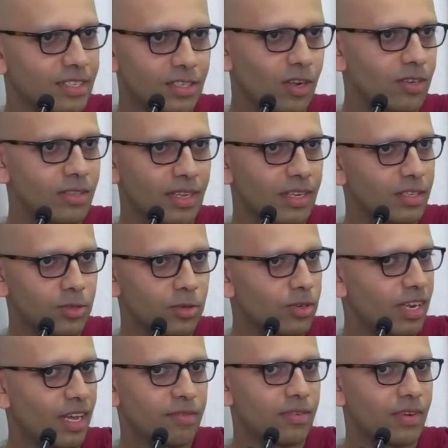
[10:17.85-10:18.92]
It's not that you
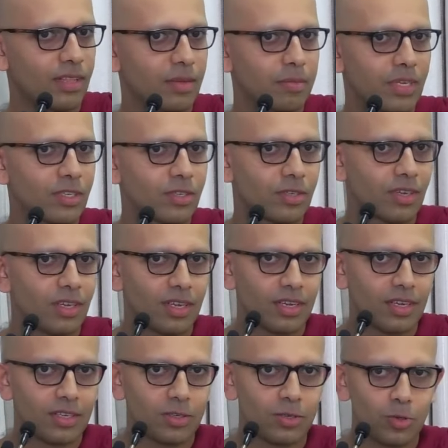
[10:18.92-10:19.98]
don't have nothing better
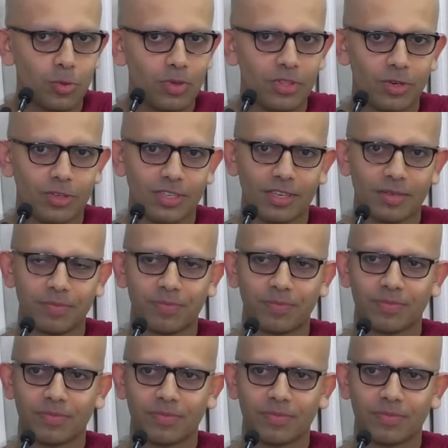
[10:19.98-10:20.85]
to, do with your time.